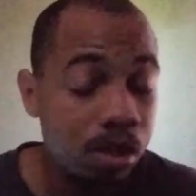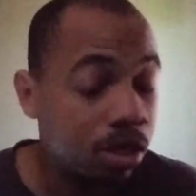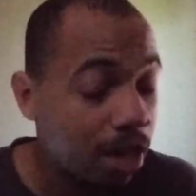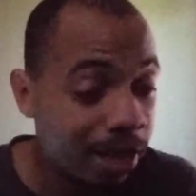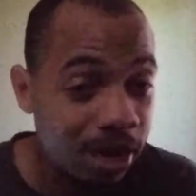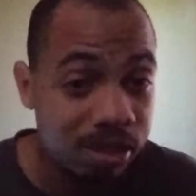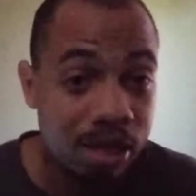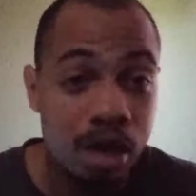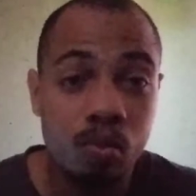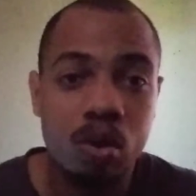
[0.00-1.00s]
Like I
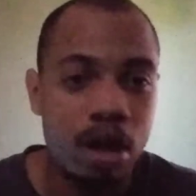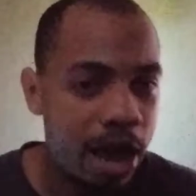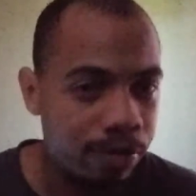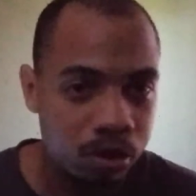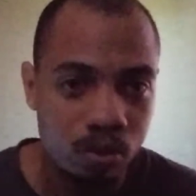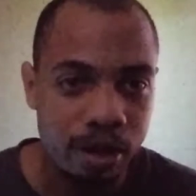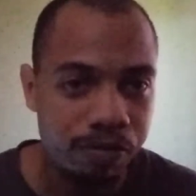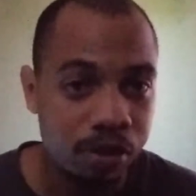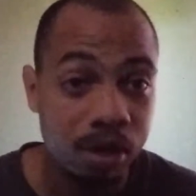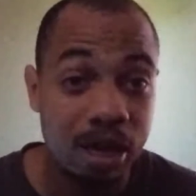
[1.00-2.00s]
said, we'll have to wait
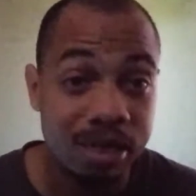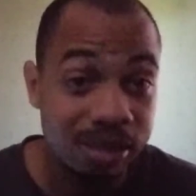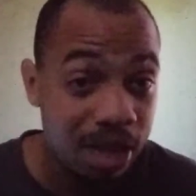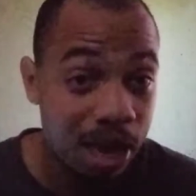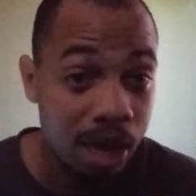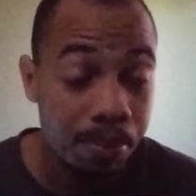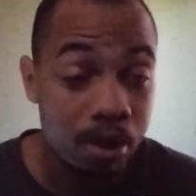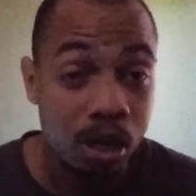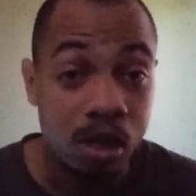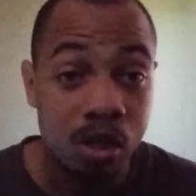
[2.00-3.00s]
for the next game
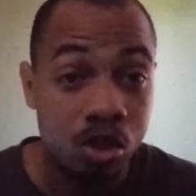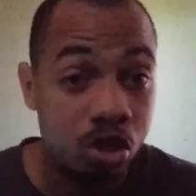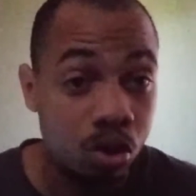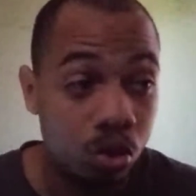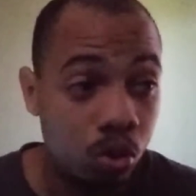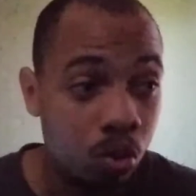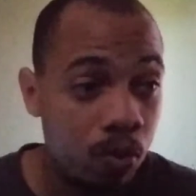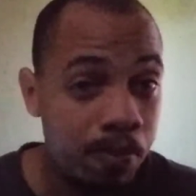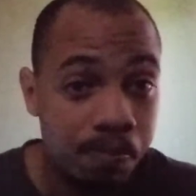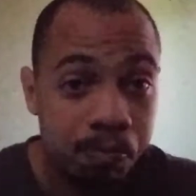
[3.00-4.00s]

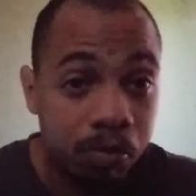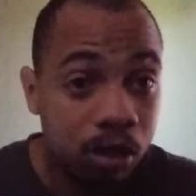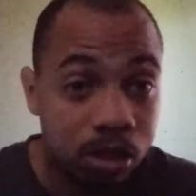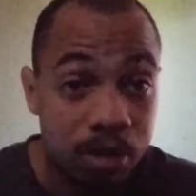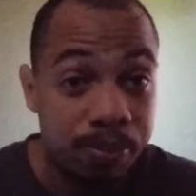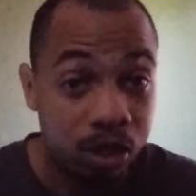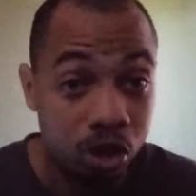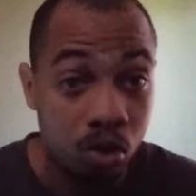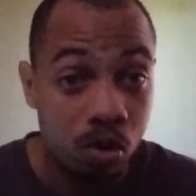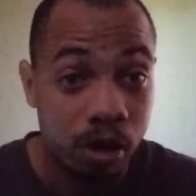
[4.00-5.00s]
to be
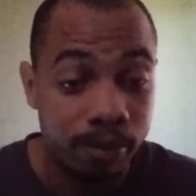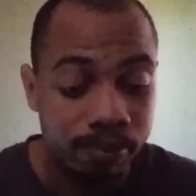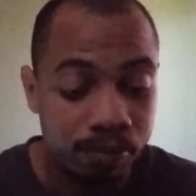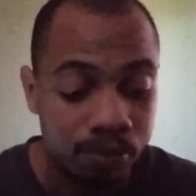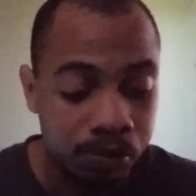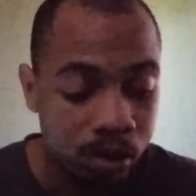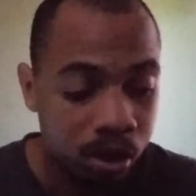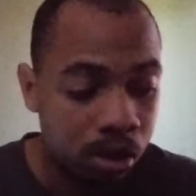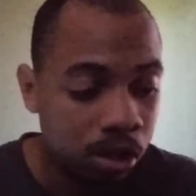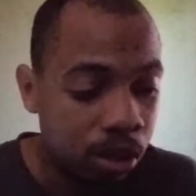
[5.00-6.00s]
sure.
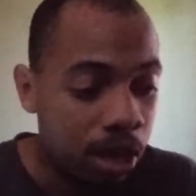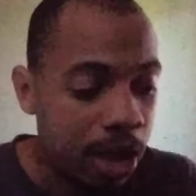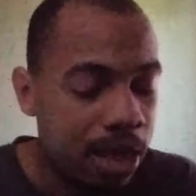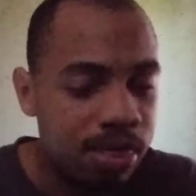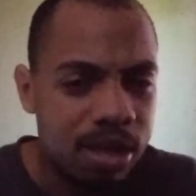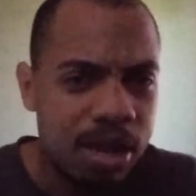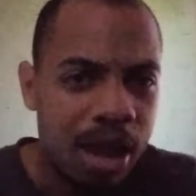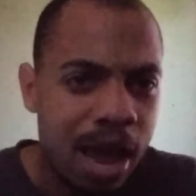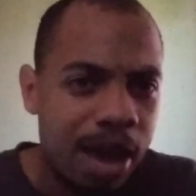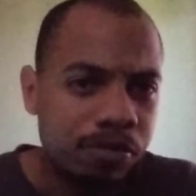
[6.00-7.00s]
And then
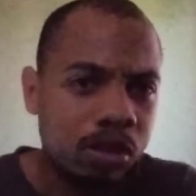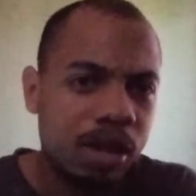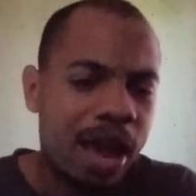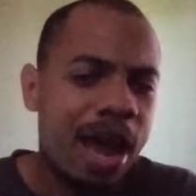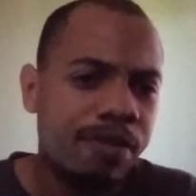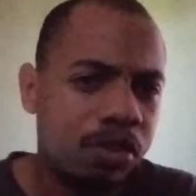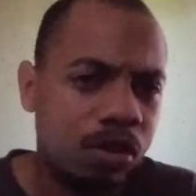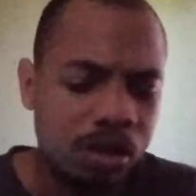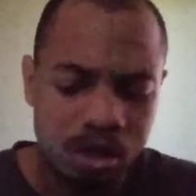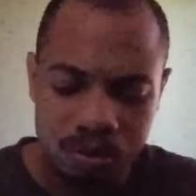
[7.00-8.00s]

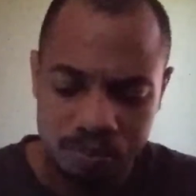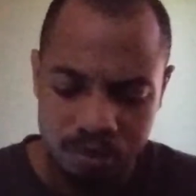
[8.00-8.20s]
after